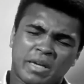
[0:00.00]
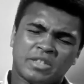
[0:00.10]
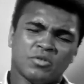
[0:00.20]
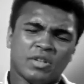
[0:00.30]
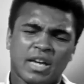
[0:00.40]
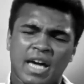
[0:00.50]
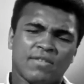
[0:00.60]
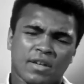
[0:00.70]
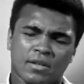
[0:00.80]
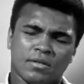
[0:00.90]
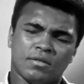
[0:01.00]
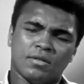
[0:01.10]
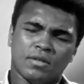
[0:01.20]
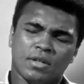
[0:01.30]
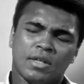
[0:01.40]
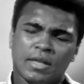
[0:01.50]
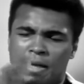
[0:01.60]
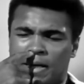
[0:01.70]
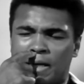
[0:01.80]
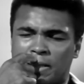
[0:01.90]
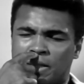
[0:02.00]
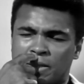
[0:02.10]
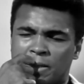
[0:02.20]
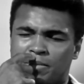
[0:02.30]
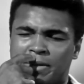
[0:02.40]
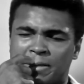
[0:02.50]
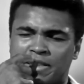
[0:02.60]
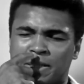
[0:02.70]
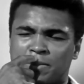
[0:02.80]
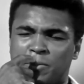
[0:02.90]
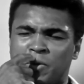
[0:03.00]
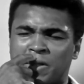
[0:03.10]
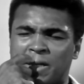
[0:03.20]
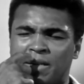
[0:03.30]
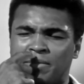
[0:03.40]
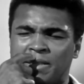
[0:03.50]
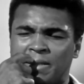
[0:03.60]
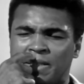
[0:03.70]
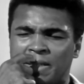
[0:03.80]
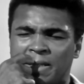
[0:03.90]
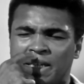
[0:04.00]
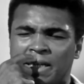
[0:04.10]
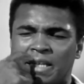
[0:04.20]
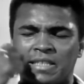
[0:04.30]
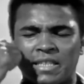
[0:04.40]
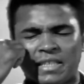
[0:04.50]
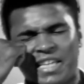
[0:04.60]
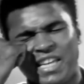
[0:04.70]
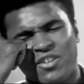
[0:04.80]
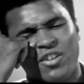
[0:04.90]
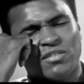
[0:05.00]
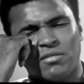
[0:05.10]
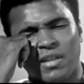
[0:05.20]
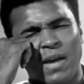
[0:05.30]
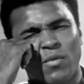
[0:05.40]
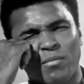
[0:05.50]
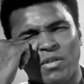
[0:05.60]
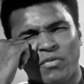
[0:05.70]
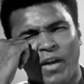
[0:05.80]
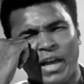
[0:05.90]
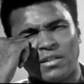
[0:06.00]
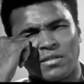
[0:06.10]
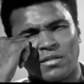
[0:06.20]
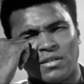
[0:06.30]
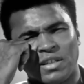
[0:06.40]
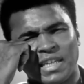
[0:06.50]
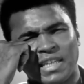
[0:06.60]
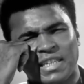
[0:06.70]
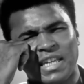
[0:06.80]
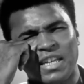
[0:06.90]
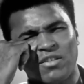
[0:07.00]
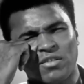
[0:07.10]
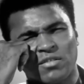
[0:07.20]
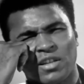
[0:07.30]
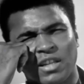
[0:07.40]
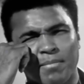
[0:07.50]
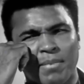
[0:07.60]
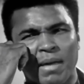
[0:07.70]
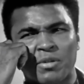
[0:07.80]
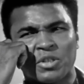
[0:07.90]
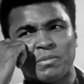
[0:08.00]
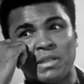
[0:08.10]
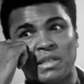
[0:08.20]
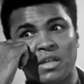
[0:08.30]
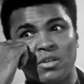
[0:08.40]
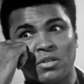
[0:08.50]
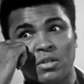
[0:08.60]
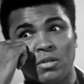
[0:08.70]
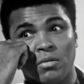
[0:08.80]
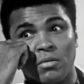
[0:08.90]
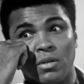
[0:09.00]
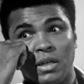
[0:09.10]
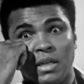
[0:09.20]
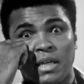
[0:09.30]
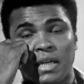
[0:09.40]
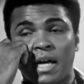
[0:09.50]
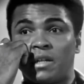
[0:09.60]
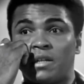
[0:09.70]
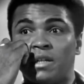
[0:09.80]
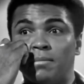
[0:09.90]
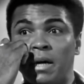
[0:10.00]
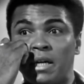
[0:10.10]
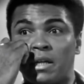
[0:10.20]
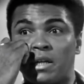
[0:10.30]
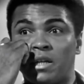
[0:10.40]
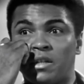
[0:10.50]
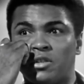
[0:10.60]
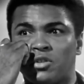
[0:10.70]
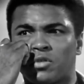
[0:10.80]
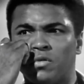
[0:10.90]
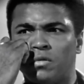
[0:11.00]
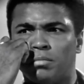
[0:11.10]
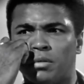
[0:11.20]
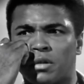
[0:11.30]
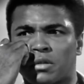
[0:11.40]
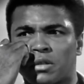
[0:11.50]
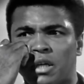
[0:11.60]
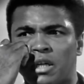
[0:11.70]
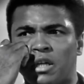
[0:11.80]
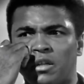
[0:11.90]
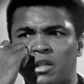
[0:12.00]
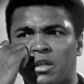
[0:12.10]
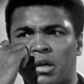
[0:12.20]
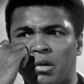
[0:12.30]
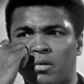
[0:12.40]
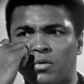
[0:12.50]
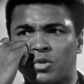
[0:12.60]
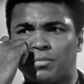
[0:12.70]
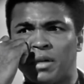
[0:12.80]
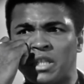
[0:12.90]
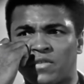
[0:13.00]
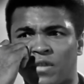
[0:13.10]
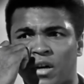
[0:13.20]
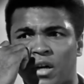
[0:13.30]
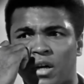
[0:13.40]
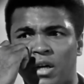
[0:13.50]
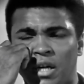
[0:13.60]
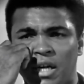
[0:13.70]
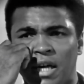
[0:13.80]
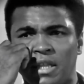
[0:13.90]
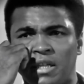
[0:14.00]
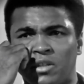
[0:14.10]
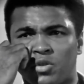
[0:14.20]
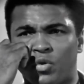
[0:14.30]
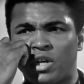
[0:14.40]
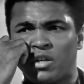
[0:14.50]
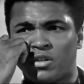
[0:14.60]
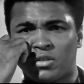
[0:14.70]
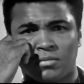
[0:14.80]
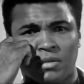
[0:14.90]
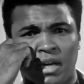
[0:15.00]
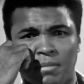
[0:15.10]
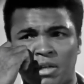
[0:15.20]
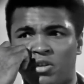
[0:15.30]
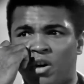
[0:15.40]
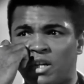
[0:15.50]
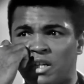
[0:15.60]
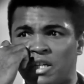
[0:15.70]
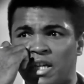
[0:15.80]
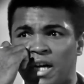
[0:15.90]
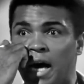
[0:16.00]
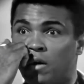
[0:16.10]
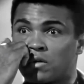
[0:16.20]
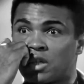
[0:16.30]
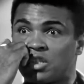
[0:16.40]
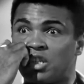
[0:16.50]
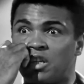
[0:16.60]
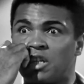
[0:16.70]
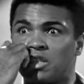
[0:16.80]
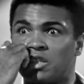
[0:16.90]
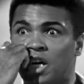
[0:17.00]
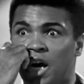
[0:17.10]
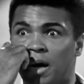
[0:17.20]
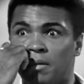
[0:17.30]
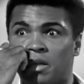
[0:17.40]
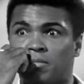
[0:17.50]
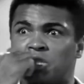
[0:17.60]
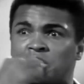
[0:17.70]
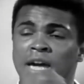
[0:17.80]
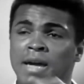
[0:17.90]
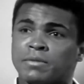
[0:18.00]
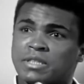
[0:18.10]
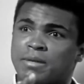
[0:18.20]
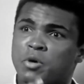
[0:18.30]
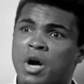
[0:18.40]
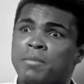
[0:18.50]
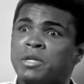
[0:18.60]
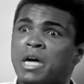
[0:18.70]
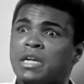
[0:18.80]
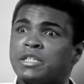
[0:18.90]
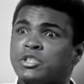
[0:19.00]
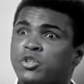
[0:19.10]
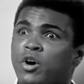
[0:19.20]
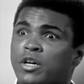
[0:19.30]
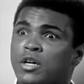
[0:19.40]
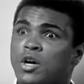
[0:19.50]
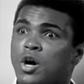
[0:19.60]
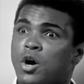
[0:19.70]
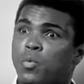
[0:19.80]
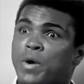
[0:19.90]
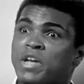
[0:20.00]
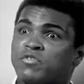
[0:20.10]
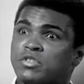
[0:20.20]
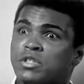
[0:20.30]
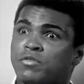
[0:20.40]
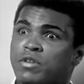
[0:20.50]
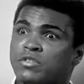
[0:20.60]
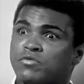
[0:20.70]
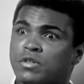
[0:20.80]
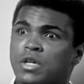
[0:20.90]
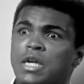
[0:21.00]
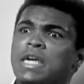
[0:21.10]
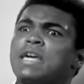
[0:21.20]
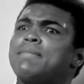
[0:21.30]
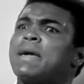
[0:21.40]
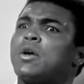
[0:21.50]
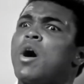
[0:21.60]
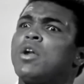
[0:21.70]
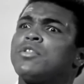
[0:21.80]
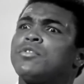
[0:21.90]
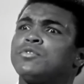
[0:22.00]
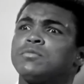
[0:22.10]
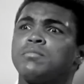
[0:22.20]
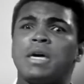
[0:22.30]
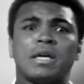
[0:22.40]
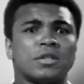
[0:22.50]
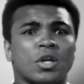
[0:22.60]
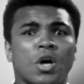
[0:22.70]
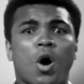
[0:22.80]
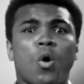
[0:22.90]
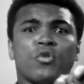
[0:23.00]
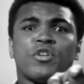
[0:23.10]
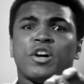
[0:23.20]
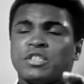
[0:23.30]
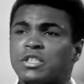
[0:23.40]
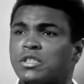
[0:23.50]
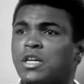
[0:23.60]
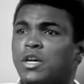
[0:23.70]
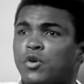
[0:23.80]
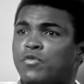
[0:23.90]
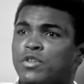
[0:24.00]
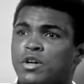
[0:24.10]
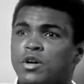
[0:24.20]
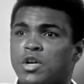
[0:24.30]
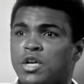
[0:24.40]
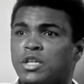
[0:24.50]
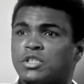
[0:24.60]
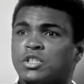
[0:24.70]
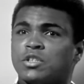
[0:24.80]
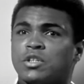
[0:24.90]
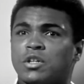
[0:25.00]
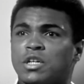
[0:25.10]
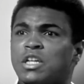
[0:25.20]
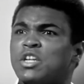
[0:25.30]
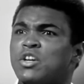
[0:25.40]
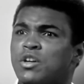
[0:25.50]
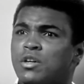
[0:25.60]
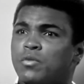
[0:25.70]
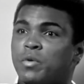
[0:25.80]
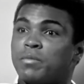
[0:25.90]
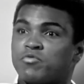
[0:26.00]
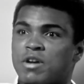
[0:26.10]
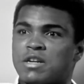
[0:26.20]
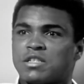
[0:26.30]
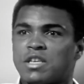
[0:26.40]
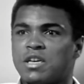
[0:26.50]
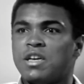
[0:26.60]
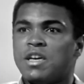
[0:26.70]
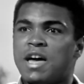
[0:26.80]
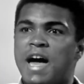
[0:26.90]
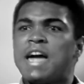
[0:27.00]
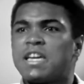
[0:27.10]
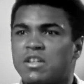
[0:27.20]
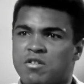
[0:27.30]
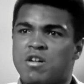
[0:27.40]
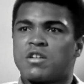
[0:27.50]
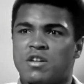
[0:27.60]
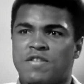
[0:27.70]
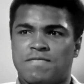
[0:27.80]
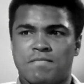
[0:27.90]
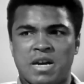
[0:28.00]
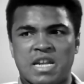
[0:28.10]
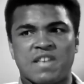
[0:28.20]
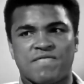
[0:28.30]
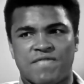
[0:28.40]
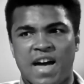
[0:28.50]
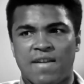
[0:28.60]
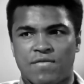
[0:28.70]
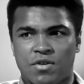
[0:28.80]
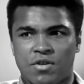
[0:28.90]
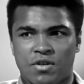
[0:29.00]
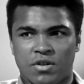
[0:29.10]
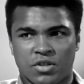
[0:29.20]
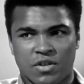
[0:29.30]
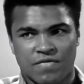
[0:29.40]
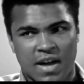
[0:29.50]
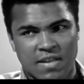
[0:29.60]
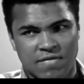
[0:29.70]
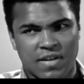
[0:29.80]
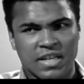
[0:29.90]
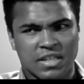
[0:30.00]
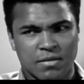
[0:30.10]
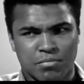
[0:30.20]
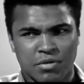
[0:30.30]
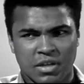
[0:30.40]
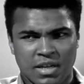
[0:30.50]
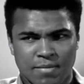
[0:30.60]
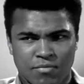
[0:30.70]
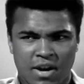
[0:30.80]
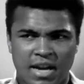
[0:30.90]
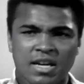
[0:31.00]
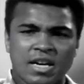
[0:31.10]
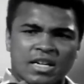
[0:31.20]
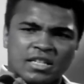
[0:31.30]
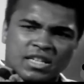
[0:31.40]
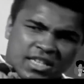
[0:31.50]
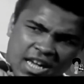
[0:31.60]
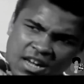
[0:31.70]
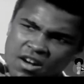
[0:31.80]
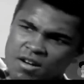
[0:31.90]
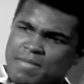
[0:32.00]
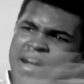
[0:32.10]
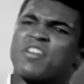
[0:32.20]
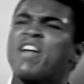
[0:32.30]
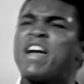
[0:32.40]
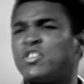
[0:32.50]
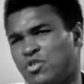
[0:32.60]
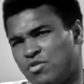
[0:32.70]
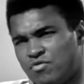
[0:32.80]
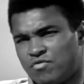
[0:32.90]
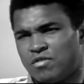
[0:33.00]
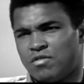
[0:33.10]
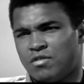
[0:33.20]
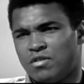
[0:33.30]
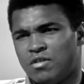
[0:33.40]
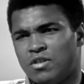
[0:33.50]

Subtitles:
expect you to have it. And I looked at about 6 more coming, and I said, 10 years from now, I won't be fighting. 10 years from now, that baby will just be 10 years old. And I'll need money. He'll need school books. He'll need clothes, bus fare. And then 20 years from now, my daughter will need a house, or she'll need a job. And it'll be shame to say, Muhammad Ali's daughter, a waitress in a restaurant. He made all of those millions. Oh, there's his son over there in here. What I'm trying to say, I can earn enough money in 5 years if I invest it and put it up right to take care of my grandchildren.